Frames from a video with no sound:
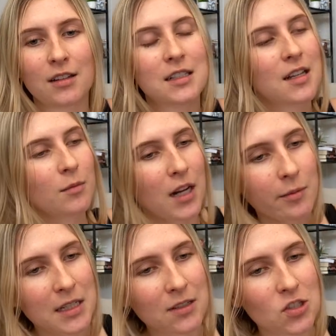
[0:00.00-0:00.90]
Like,
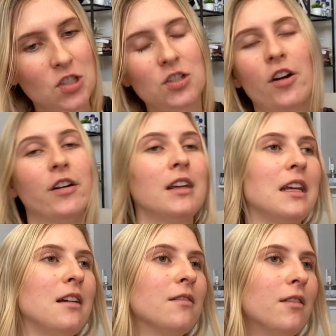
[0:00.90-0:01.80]
sometimes he's
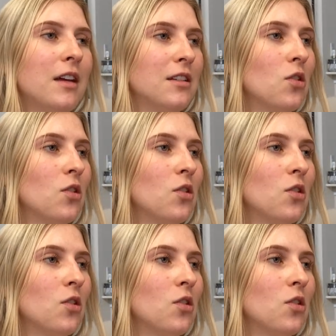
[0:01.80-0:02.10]
snarky. Okay,